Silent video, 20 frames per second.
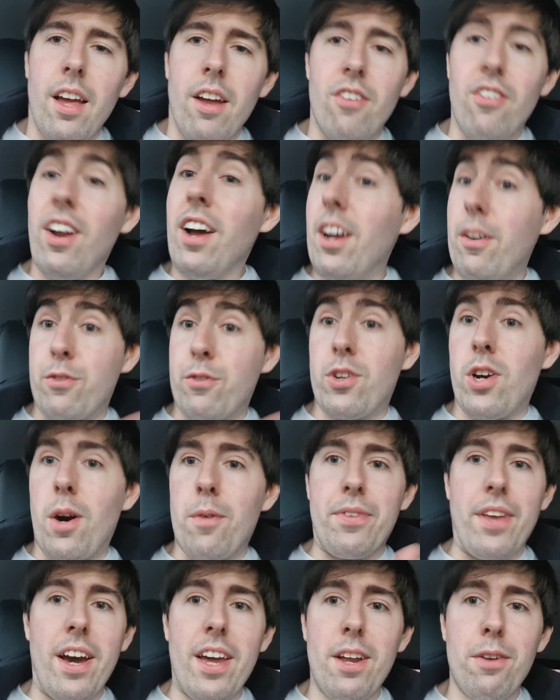Right, I've
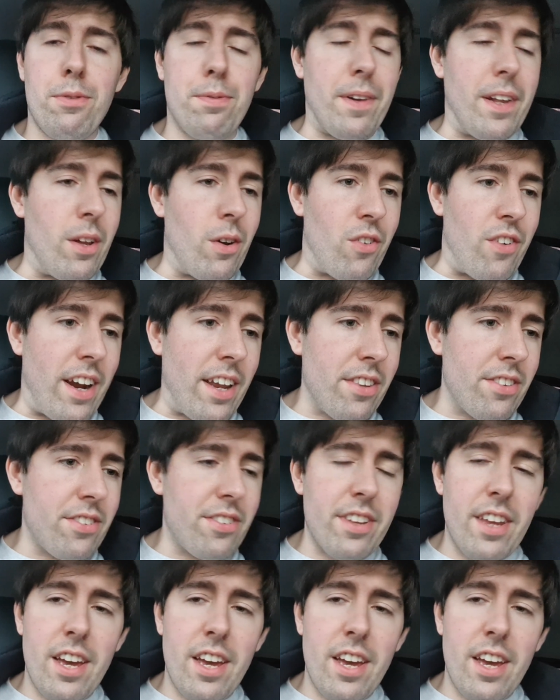calmed down after my little rant,